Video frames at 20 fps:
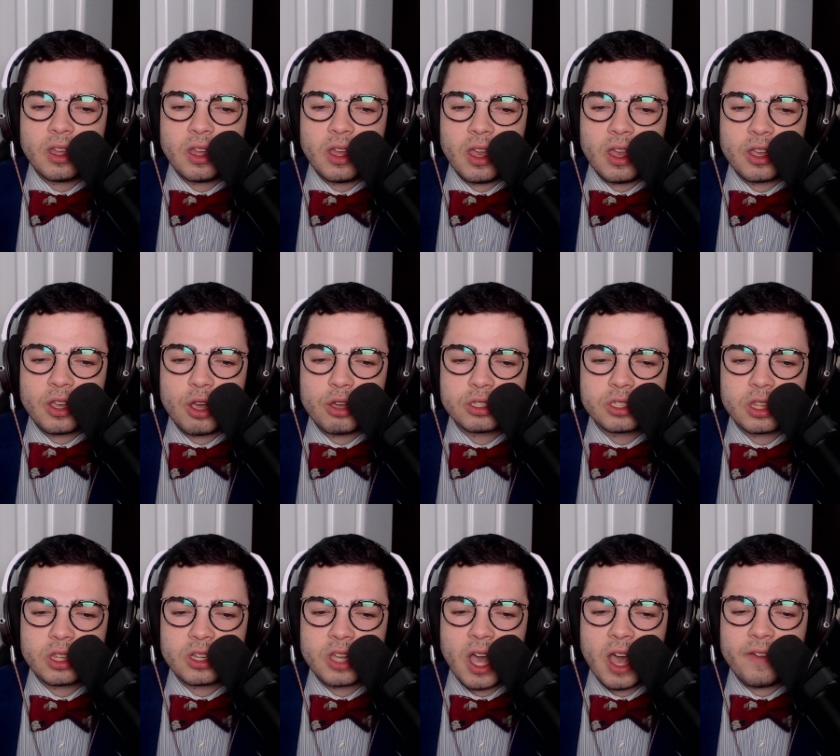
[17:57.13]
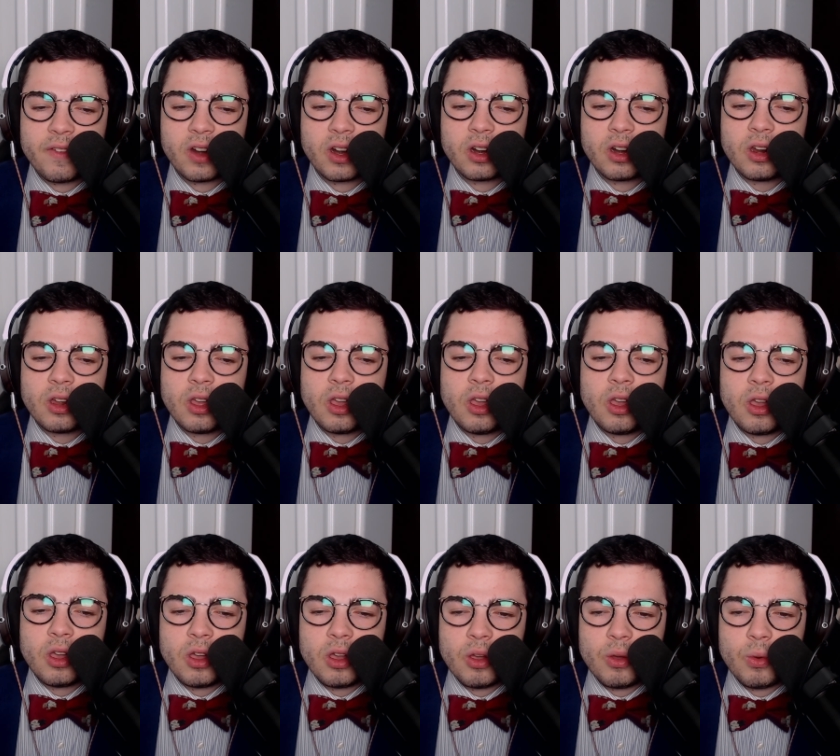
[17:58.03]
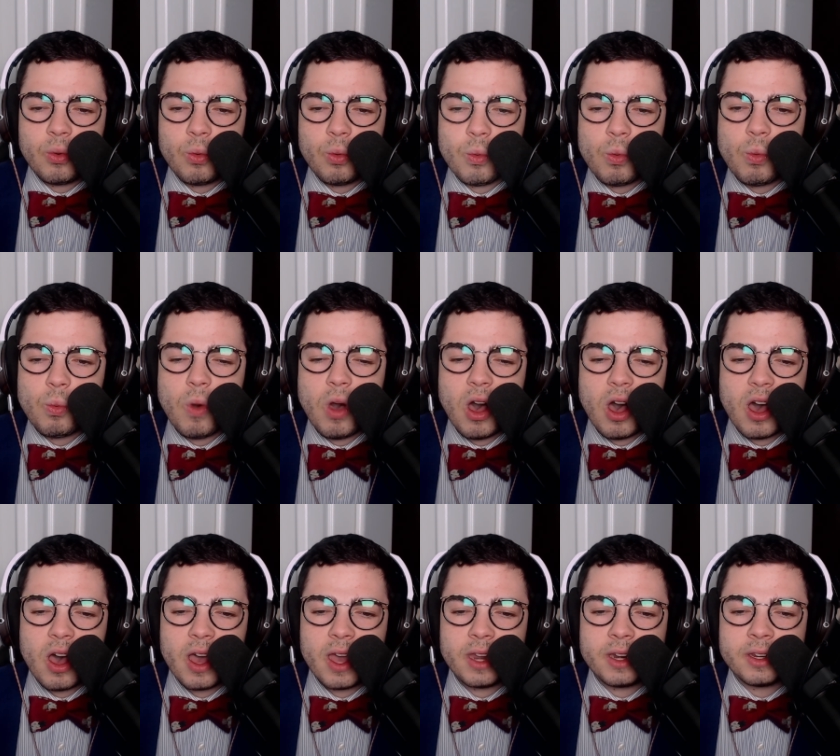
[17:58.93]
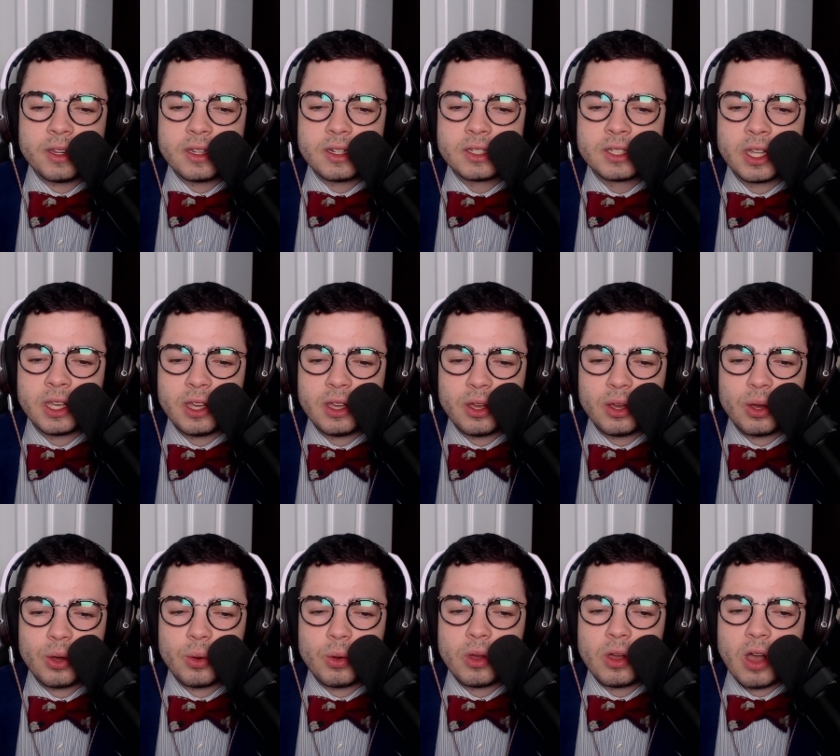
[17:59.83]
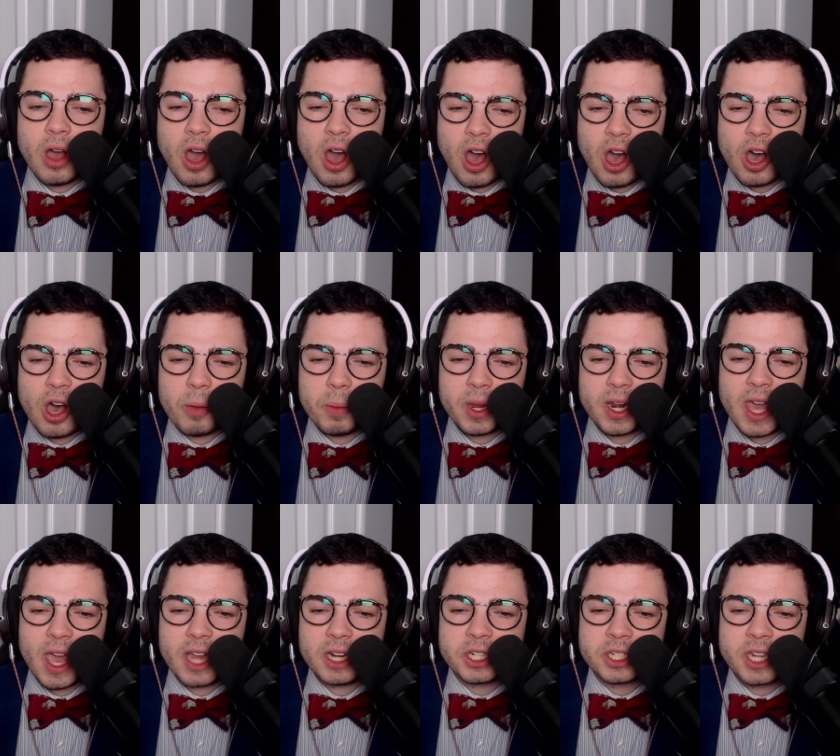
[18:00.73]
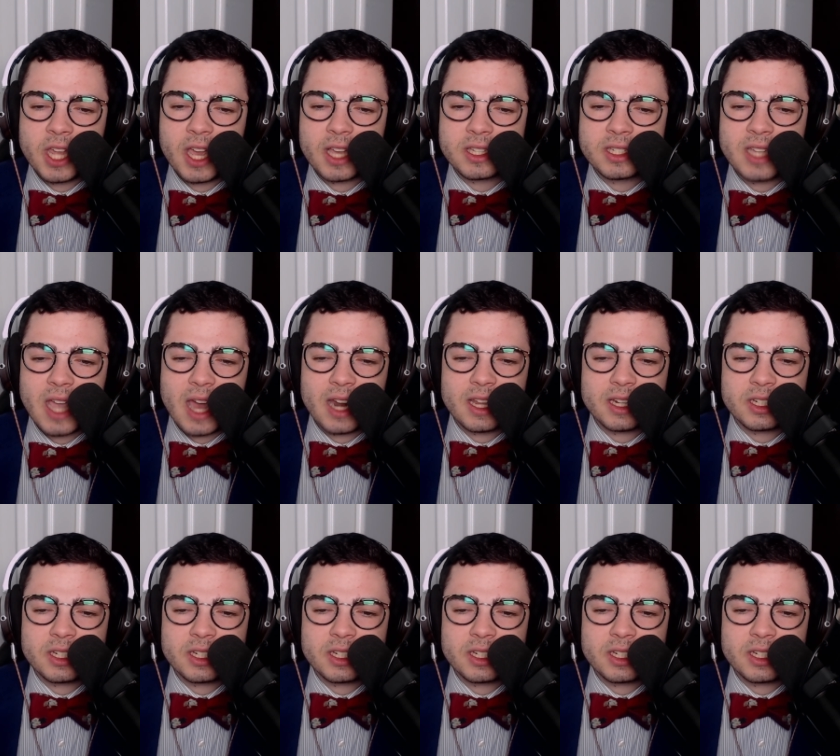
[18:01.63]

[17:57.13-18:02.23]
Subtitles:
He goes to the cover. 1, 2. Oh, but Edge kicks out at